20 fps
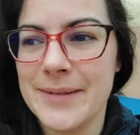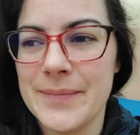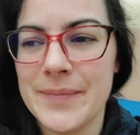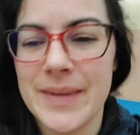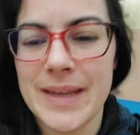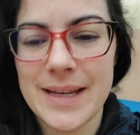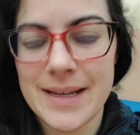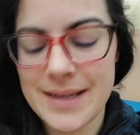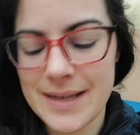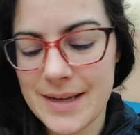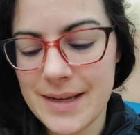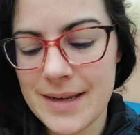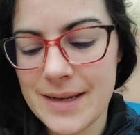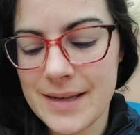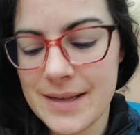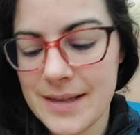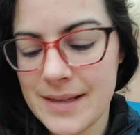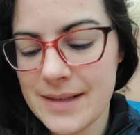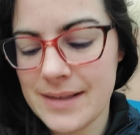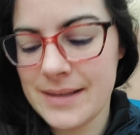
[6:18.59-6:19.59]
It
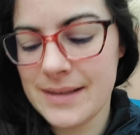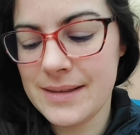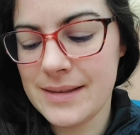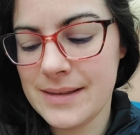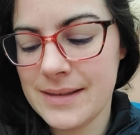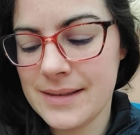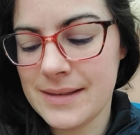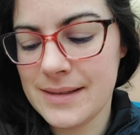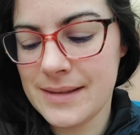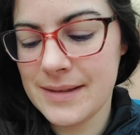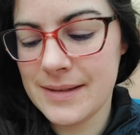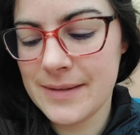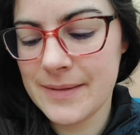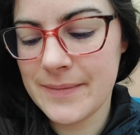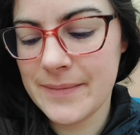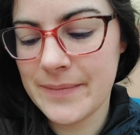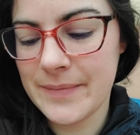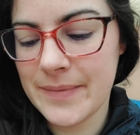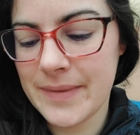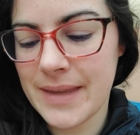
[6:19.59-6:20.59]
is
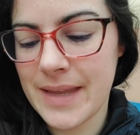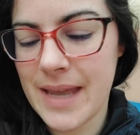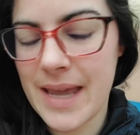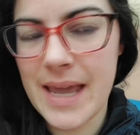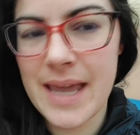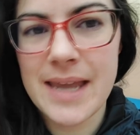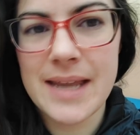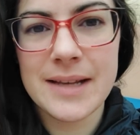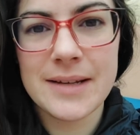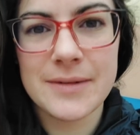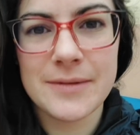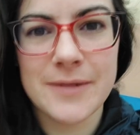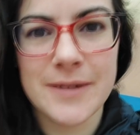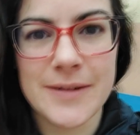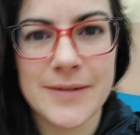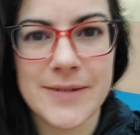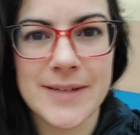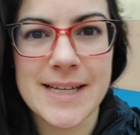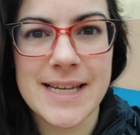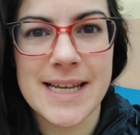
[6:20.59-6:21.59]

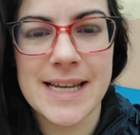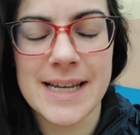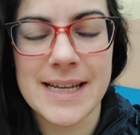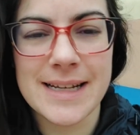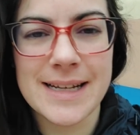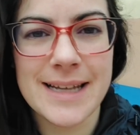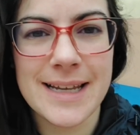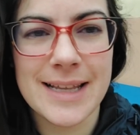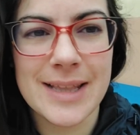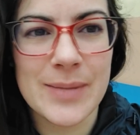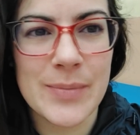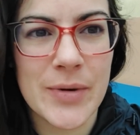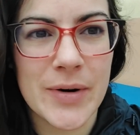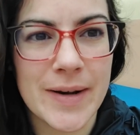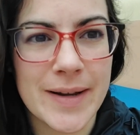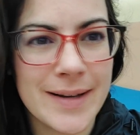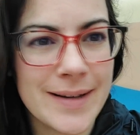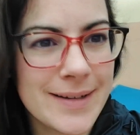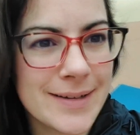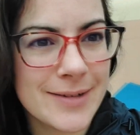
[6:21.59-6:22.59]
8:15 in the
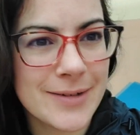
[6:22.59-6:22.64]
morning.